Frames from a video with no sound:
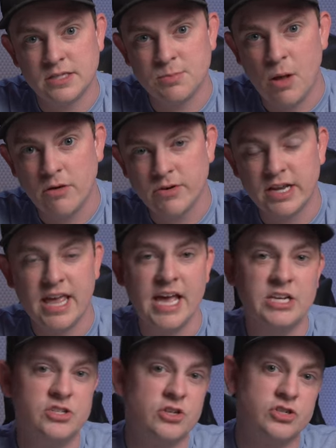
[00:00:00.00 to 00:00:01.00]
the small rig
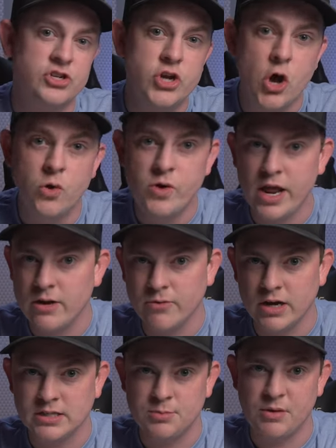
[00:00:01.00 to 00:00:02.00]
cage, there's no NATO
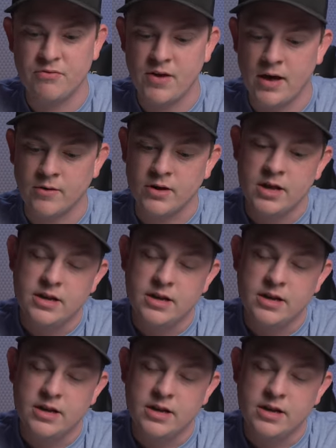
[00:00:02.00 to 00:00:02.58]
rail to be found